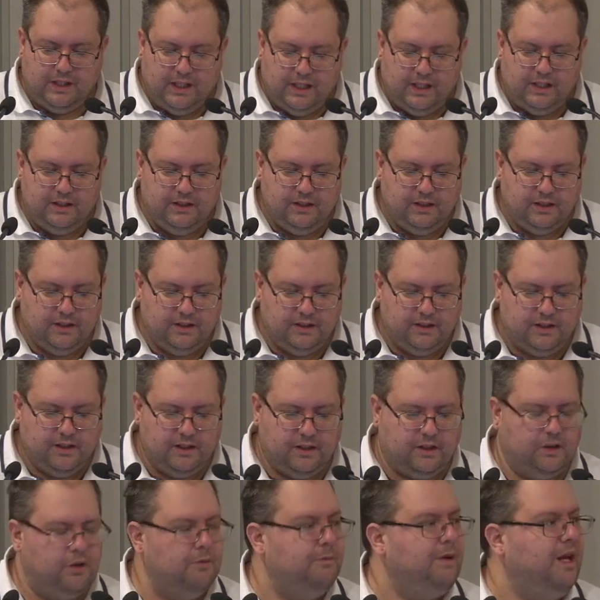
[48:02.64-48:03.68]
need
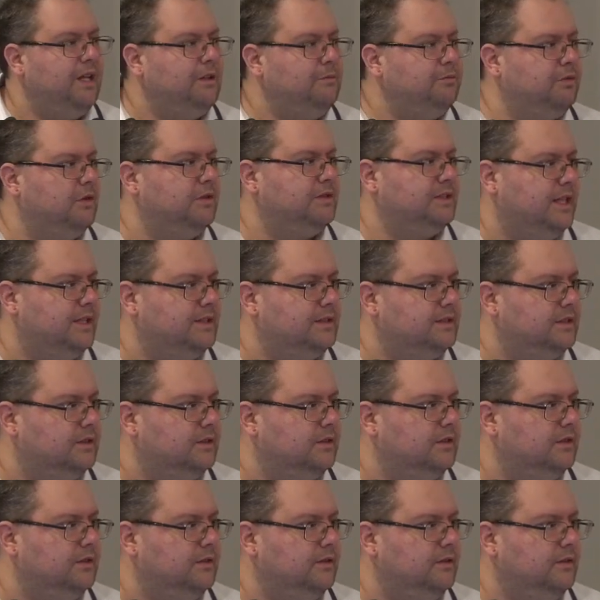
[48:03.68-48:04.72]
the command processor.